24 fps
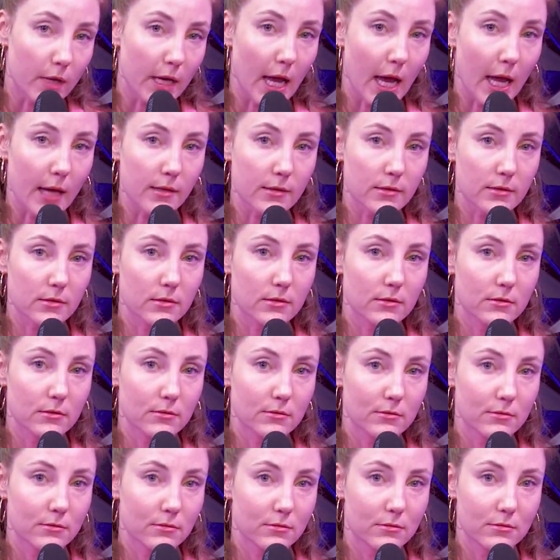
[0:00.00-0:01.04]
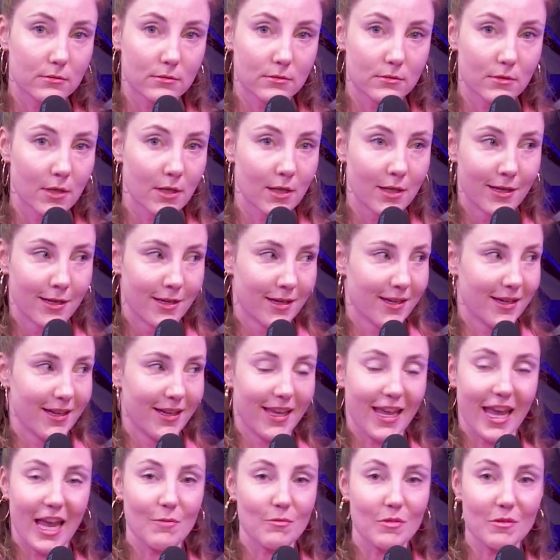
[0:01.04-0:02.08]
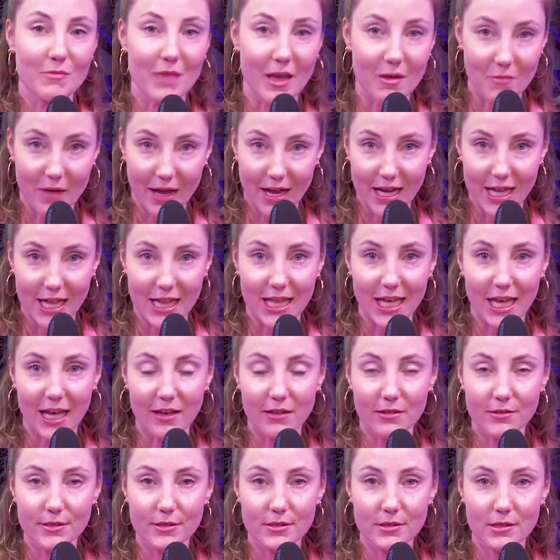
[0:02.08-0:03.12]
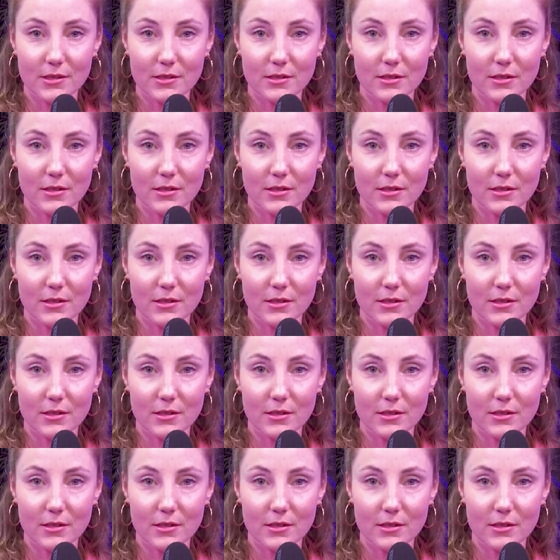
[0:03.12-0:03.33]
has can't be met by anything else.